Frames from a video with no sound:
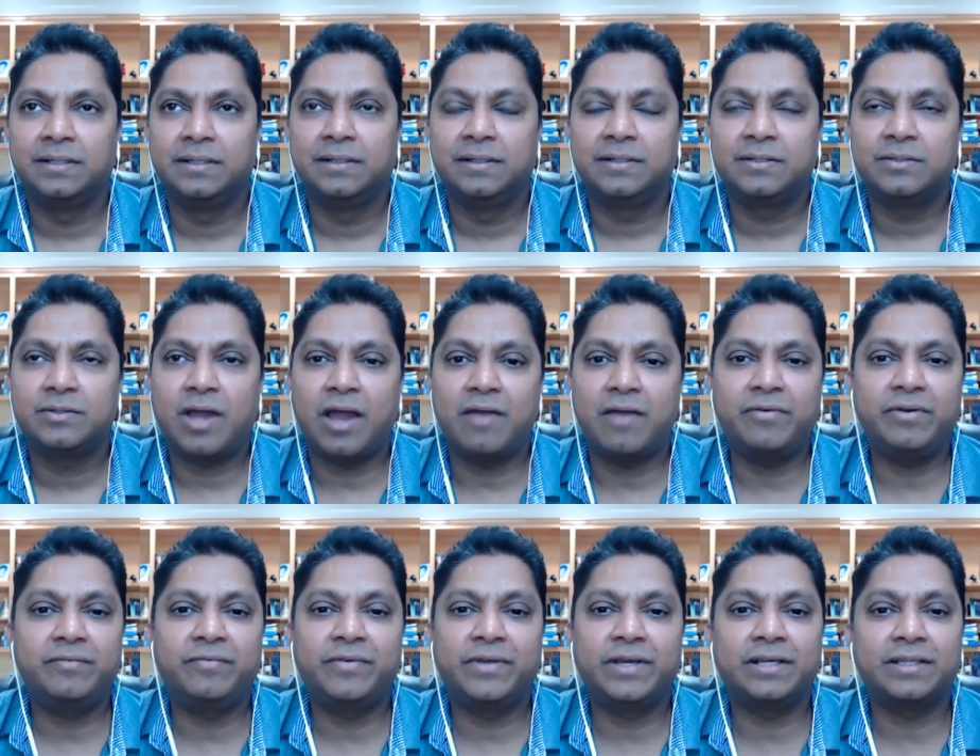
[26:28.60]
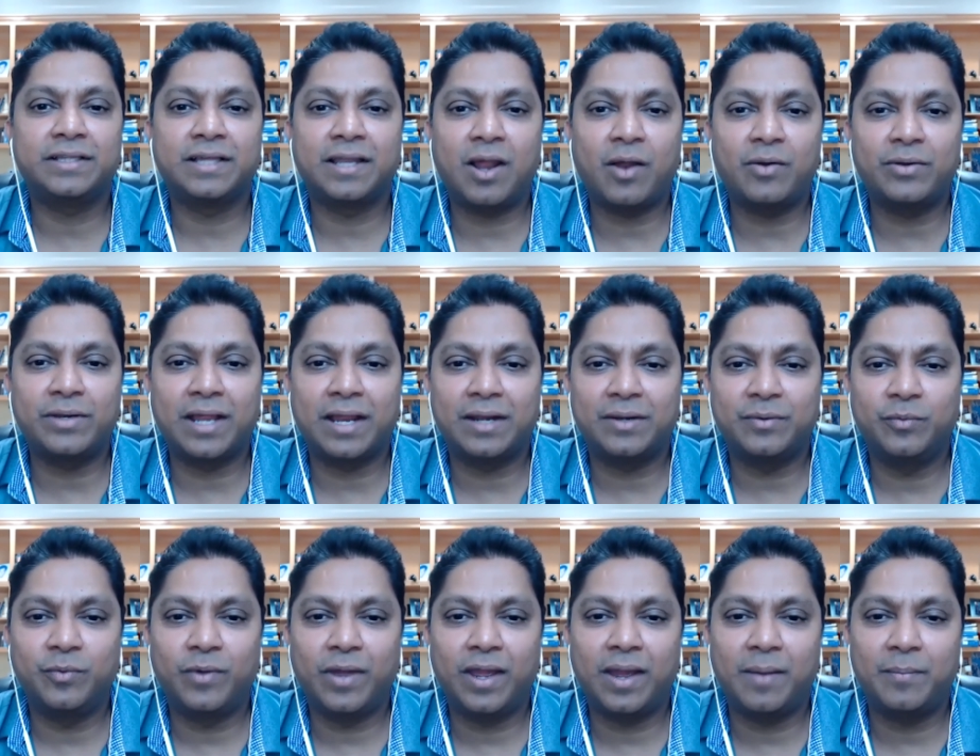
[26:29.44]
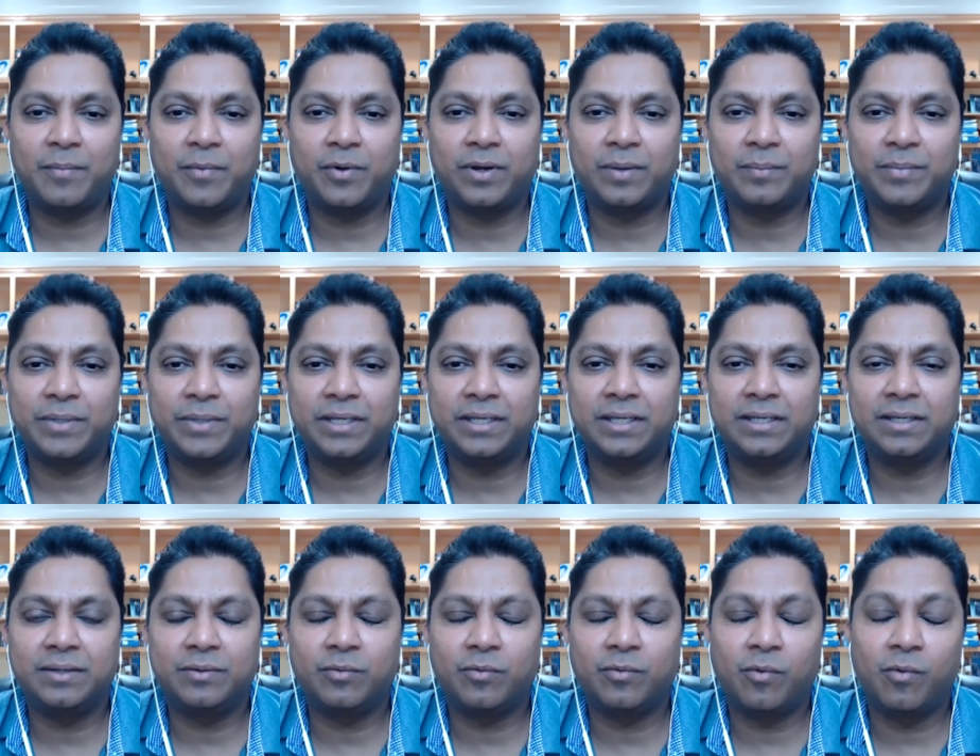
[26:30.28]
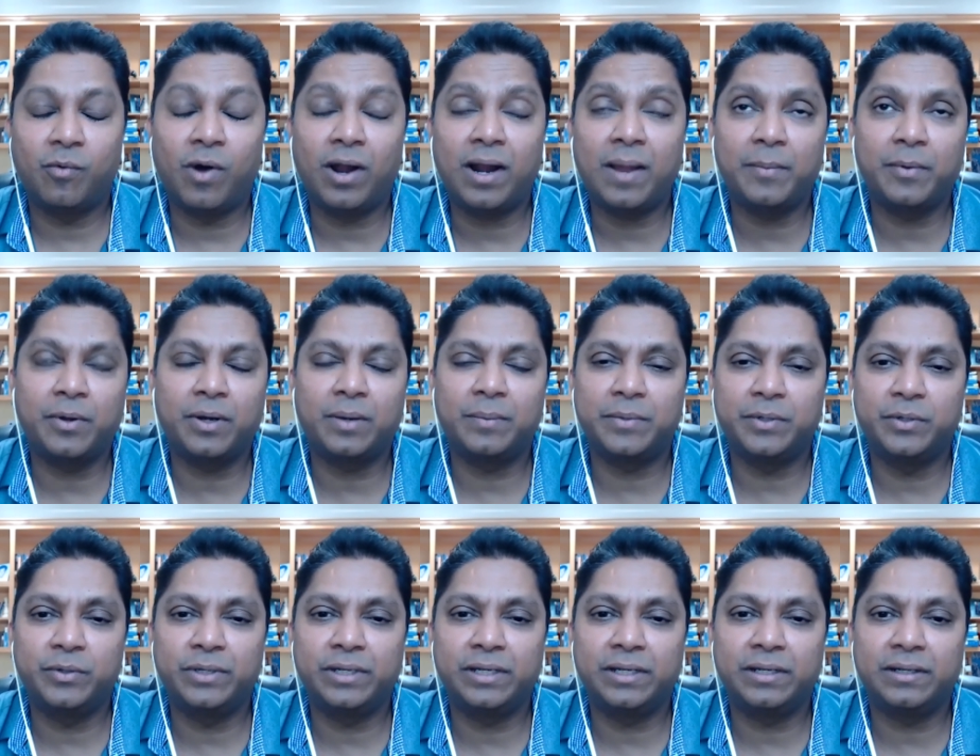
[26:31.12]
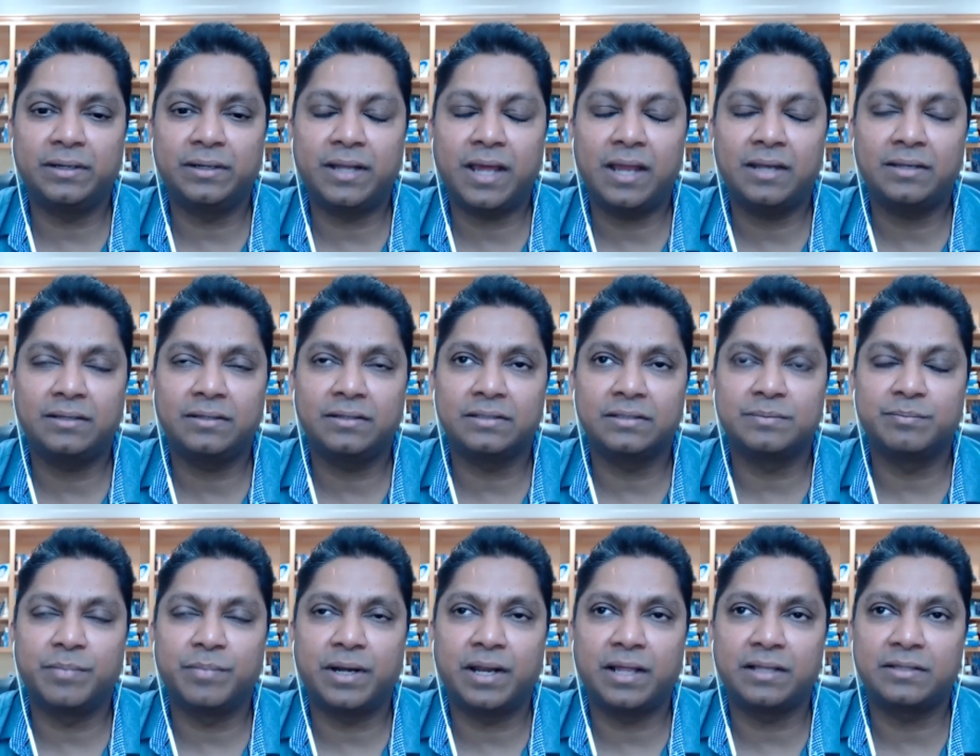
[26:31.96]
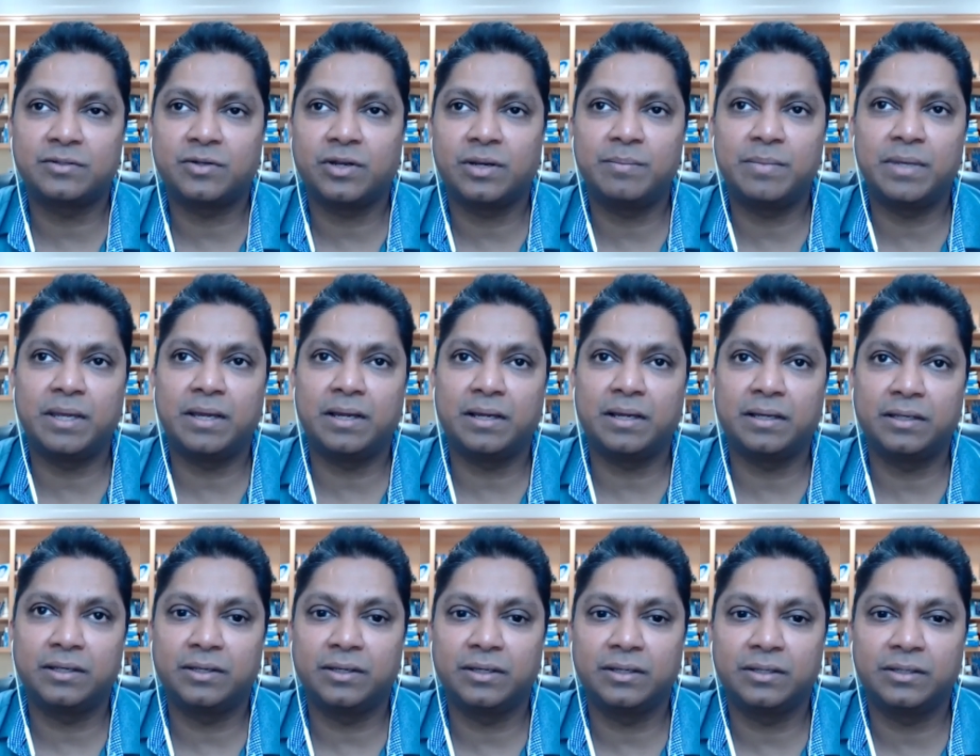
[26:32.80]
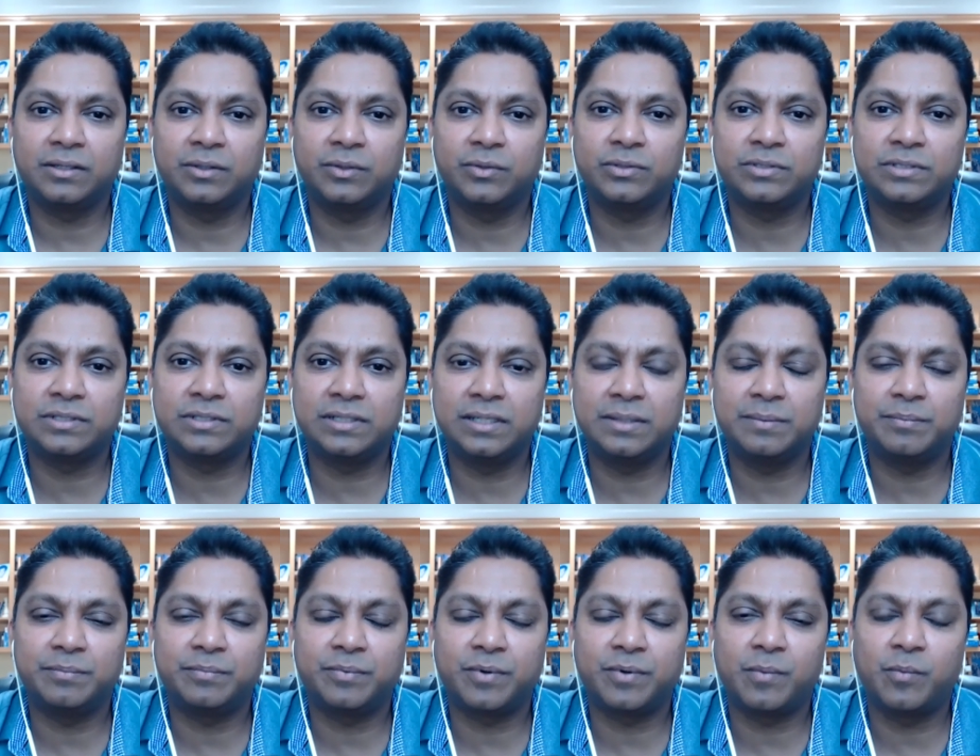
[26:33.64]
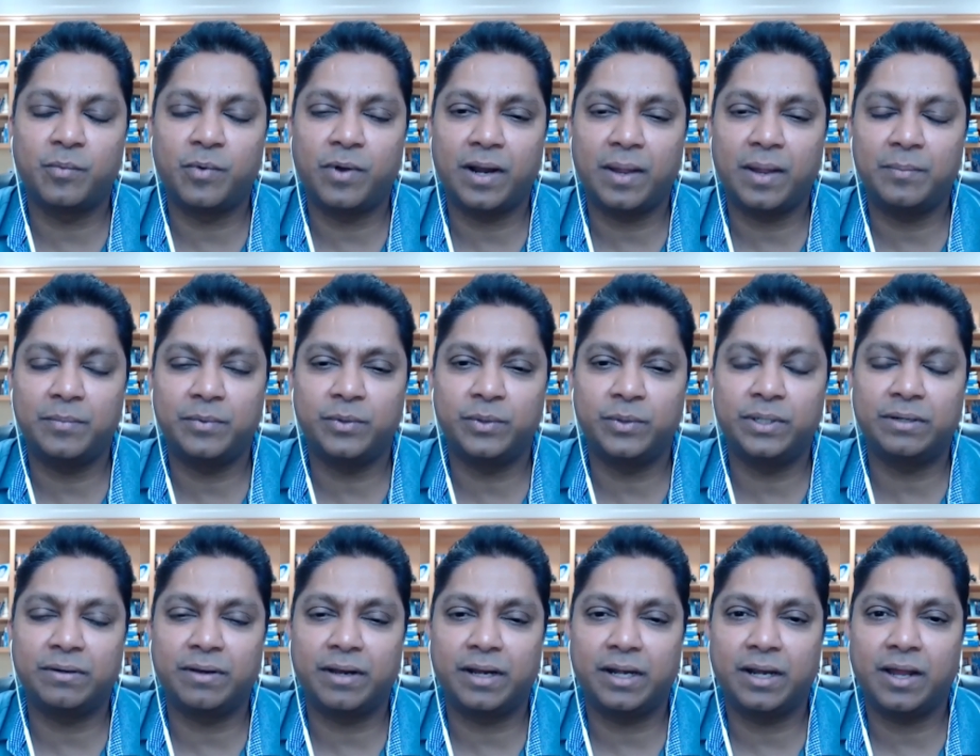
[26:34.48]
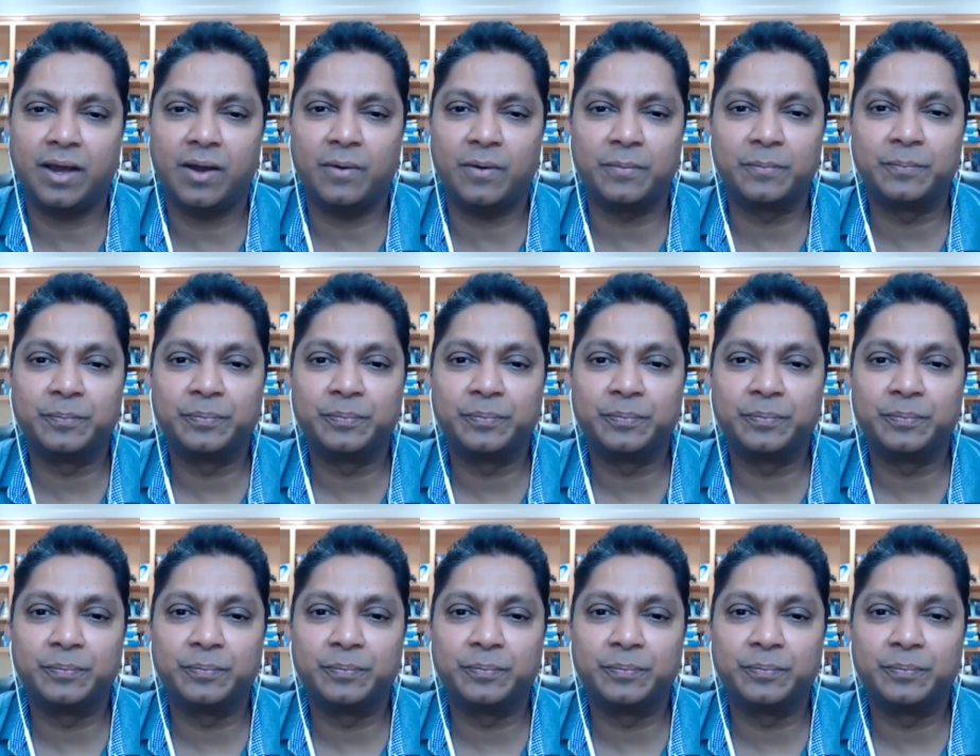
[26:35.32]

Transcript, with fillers: so I haven't figured that out yet where I'm going to be, what I'm going to be doing in 10 years, but it's going to be a huge leap from what I'm doing right now.